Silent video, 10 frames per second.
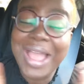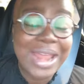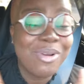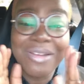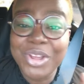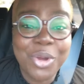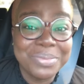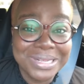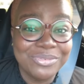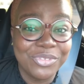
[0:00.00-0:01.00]
I don't have a
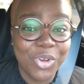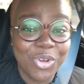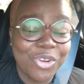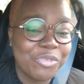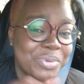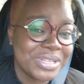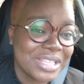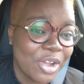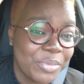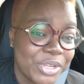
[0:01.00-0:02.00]
complete vlog of
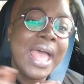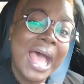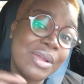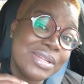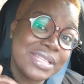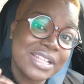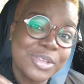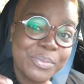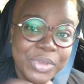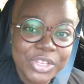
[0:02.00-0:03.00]
Prince Albert. I'll insert
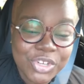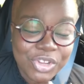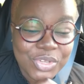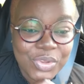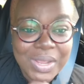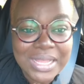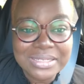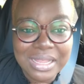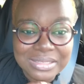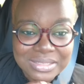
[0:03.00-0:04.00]
some pictures so you
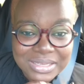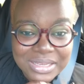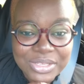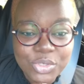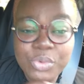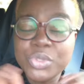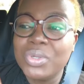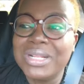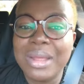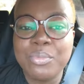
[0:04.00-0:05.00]
guys can see. So we
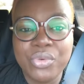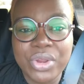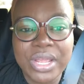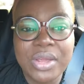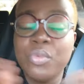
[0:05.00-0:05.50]
took that break.